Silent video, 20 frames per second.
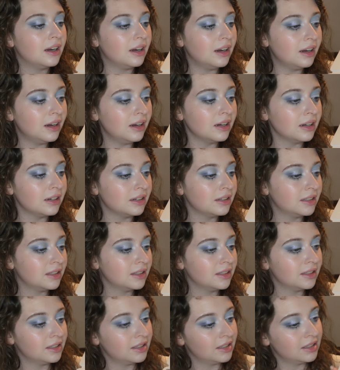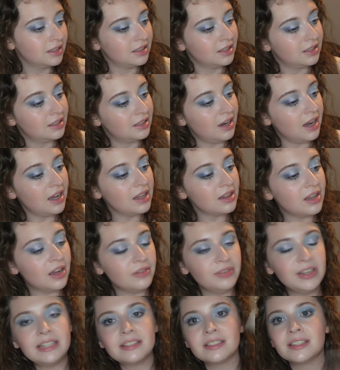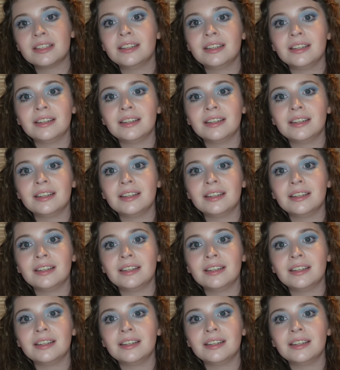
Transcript: oh, I love it.